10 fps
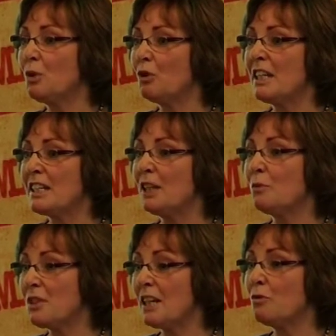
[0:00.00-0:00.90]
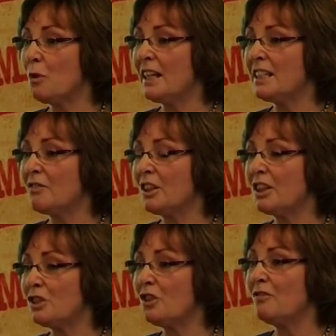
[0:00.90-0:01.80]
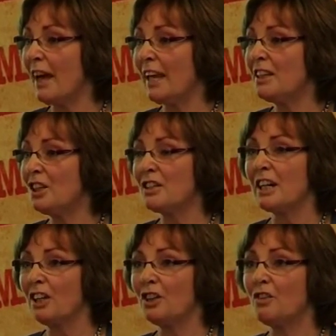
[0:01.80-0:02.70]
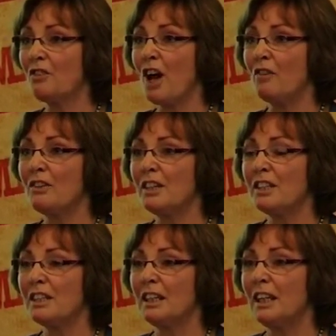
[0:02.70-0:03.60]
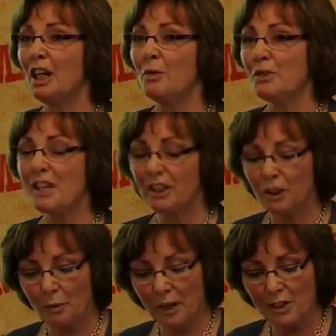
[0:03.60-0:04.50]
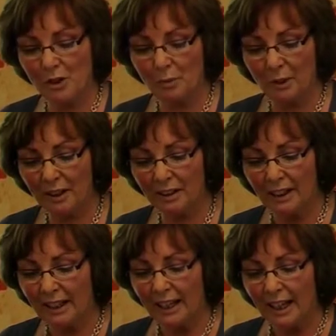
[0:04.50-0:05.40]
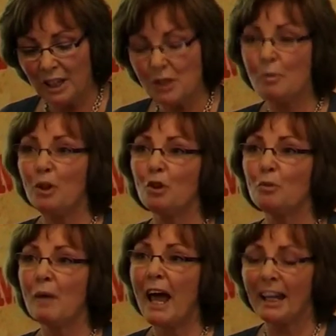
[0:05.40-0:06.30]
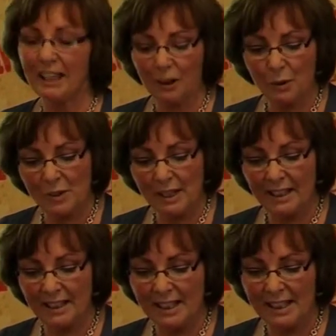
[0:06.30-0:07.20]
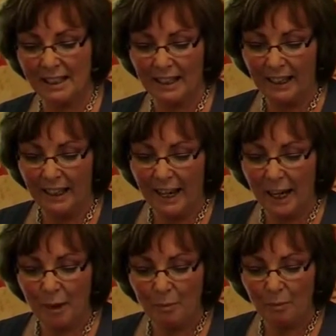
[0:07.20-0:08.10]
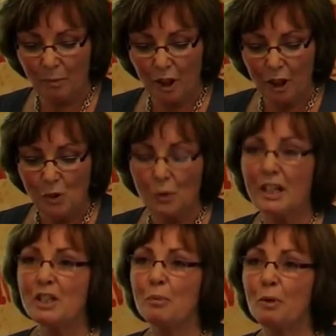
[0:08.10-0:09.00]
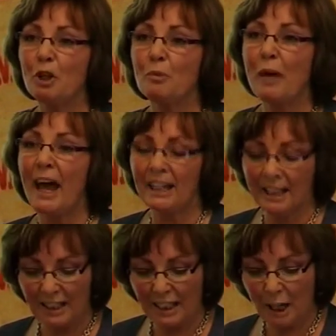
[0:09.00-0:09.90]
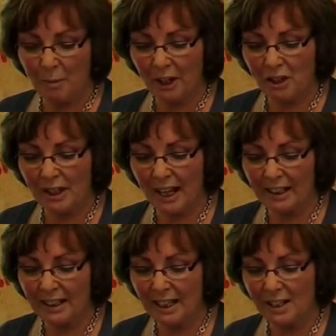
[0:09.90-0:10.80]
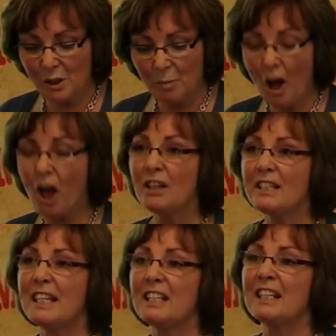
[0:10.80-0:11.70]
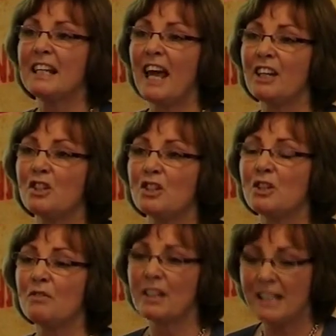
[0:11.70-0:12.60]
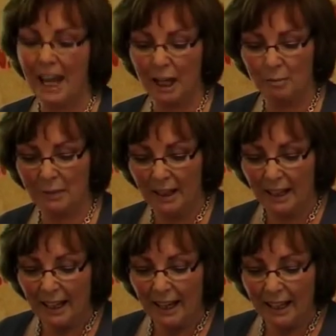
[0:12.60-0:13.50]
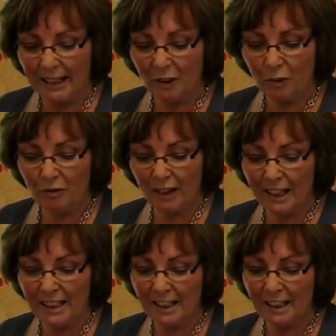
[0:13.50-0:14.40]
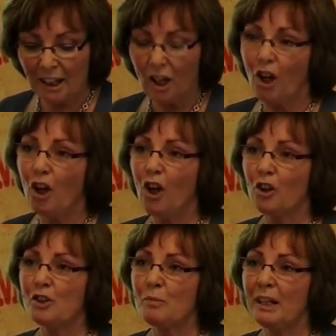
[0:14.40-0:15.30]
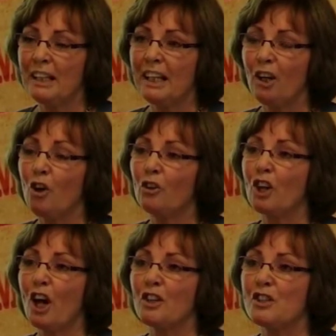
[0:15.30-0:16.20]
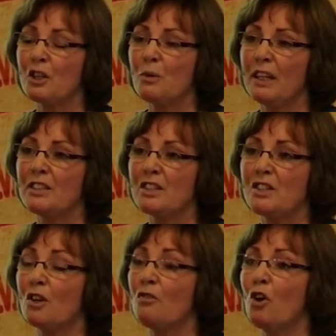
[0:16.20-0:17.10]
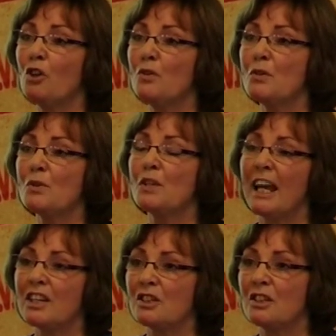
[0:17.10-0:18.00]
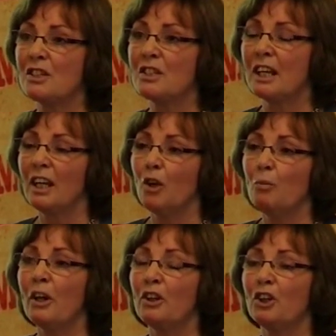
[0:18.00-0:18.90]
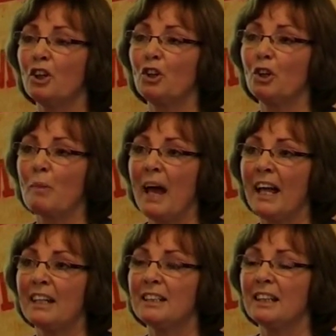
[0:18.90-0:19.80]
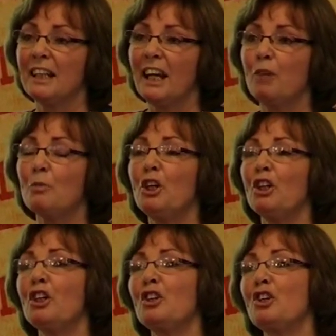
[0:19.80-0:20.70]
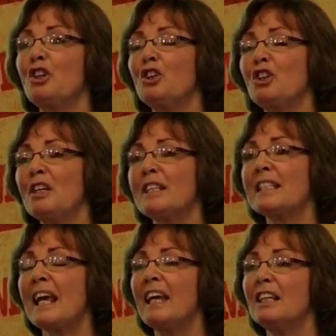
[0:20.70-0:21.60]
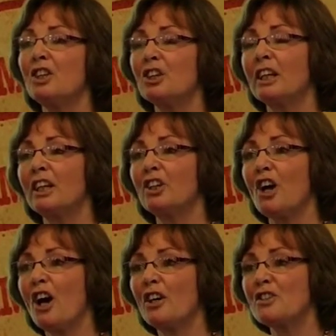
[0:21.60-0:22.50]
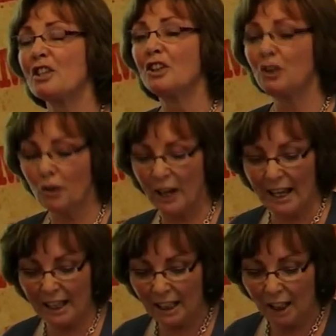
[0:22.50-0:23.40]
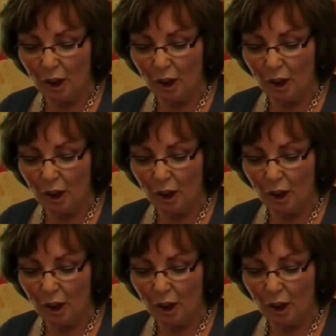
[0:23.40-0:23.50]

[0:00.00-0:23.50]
more recently it was even quite difficult to find the alternative covenant. It was hidden away somewhere. And it's about unpacking those things. So it is about unpacking the key personalities, the policies and actions of the time, and then reflecting ultimately on the consequences of all of those actions, whether good or bad. And we're looking at the unionist side, looking at Carson and Craig.